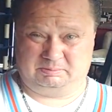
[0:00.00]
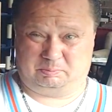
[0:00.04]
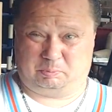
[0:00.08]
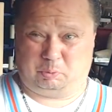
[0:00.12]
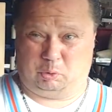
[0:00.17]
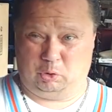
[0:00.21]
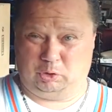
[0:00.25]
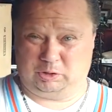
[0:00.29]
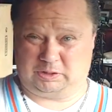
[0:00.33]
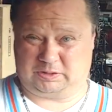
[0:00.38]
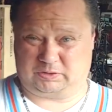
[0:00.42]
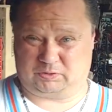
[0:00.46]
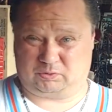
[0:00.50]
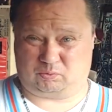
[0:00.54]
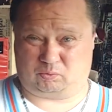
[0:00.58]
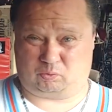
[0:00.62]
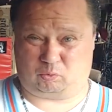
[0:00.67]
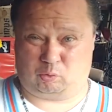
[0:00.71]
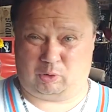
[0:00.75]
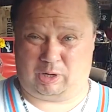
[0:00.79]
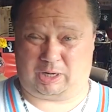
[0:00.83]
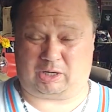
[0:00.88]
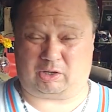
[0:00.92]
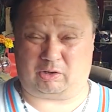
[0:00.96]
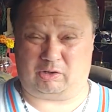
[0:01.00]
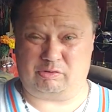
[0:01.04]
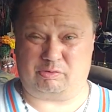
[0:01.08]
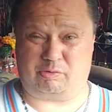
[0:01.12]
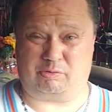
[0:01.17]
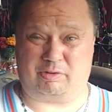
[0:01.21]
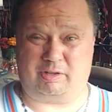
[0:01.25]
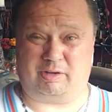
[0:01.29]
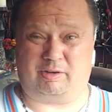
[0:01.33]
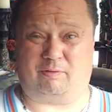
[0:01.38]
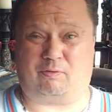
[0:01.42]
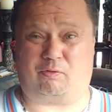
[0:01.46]
puts records
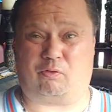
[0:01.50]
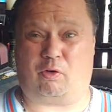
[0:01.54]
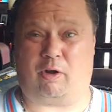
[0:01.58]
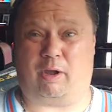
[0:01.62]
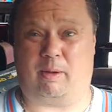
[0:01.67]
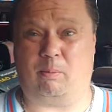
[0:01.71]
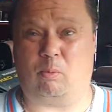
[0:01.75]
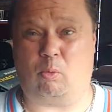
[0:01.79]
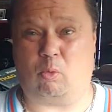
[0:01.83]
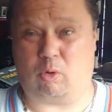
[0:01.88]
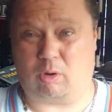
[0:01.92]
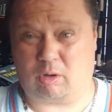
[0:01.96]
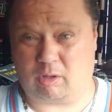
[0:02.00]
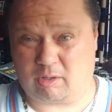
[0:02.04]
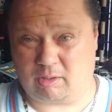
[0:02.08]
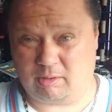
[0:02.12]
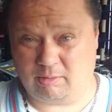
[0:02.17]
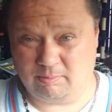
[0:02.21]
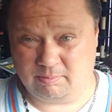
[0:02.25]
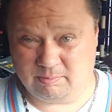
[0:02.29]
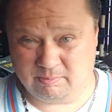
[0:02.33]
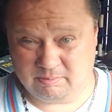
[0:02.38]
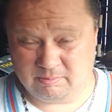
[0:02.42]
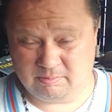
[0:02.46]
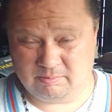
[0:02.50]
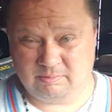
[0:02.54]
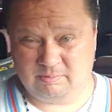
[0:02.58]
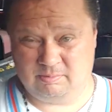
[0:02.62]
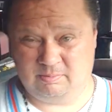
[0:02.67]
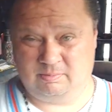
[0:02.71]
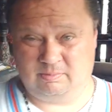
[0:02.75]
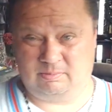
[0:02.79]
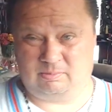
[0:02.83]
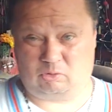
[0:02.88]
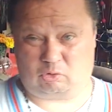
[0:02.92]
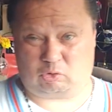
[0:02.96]
within a framework.
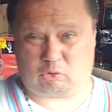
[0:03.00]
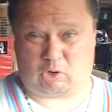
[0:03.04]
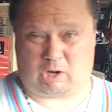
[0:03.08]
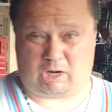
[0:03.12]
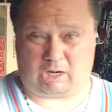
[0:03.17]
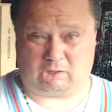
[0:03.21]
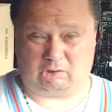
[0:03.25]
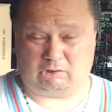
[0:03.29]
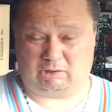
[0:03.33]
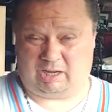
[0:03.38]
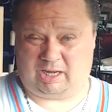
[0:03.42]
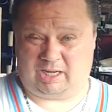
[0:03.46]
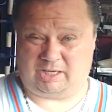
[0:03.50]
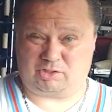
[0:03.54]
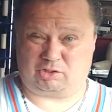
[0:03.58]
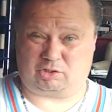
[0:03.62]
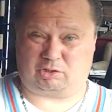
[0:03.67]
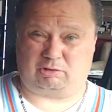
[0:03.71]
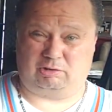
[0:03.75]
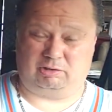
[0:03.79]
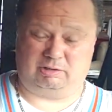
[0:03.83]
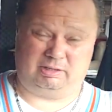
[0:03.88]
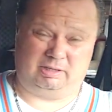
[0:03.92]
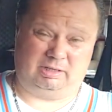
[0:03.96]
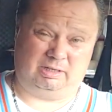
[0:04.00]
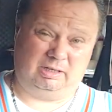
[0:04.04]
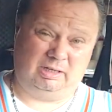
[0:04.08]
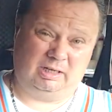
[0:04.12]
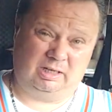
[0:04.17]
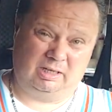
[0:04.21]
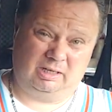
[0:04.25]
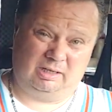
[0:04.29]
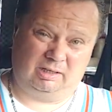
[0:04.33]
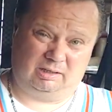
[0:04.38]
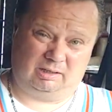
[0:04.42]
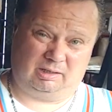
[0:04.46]
Chronologically,
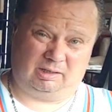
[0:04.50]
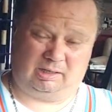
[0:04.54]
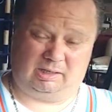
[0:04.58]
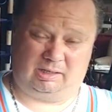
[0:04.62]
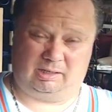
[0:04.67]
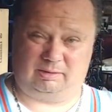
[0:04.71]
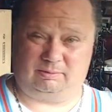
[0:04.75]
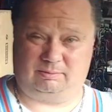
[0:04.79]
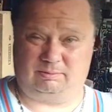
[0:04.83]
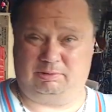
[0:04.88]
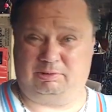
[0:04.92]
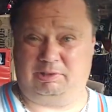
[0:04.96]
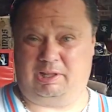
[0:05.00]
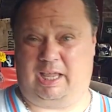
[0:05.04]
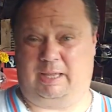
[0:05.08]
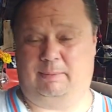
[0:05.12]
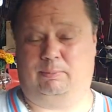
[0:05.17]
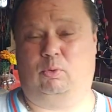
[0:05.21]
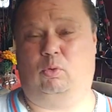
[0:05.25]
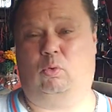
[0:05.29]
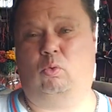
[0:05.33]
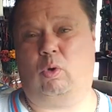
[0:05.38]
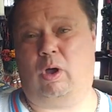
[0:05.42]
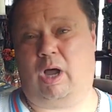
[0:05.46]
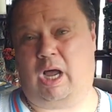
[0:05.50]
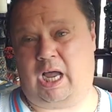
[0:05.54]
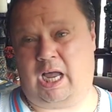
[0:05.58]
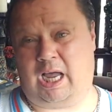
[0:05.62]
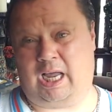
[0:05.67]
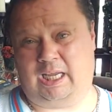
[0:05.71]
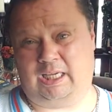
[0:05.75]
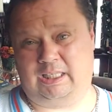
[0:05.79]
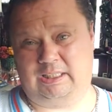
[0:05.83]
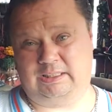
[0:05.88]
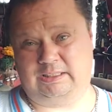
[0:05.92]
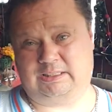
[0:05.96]

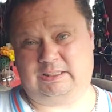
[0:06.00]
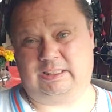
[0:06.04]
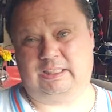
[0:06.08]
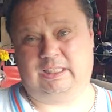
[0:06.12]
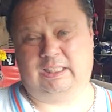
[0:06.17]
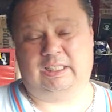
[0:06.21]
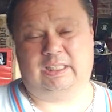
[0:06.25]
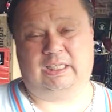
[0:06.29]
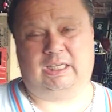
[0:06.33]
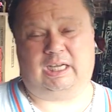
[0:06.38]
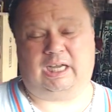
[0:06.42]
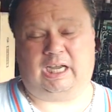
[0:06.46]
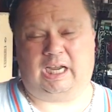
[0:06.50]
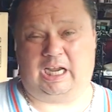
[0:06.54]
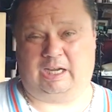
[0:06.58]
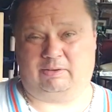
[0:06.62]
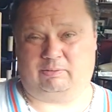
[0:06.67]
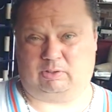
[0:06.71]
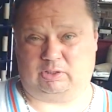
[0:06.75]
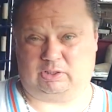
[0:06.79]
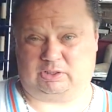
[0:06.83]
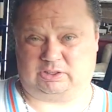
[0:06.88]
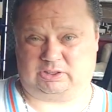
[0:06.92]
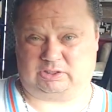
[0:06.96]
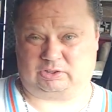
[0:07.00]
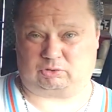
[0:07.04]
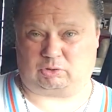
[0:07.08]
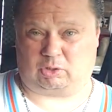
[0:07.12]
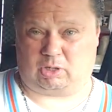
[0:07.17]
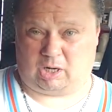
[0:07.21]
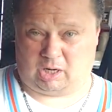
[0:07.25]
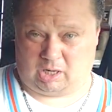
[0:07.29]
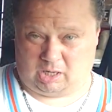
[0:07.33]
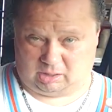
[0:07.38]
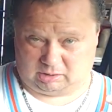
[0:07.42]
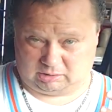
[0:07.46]
label-wise, I have a
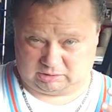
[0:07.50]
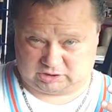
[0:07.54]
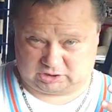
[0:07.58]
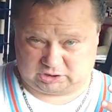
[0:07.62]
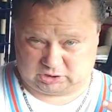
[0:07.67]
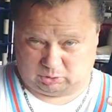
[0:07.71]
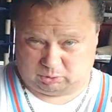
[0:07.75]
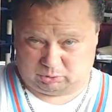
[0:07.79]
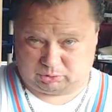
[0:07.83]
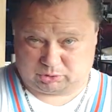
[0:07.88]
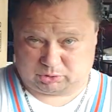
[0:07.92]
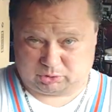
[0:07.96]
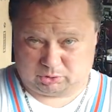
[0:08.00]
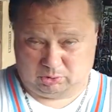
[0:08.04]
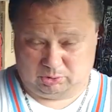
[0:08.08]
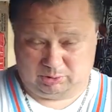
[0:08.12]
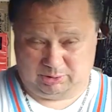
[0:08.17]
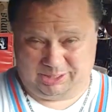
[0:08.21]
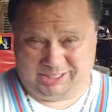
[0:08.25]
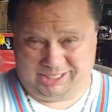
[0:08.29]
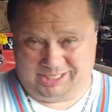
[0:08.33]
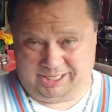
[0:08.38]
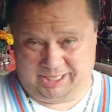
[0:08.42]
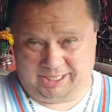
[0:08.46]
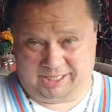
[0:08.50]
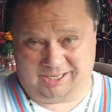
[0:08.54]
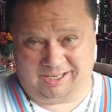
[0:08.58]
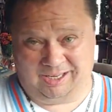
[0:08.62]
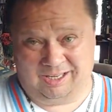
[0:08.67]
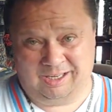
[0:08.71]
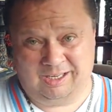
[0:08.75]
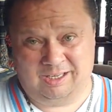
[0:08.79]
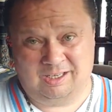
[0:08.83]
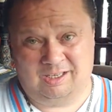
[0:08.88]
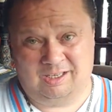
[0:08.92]
strong social leaning.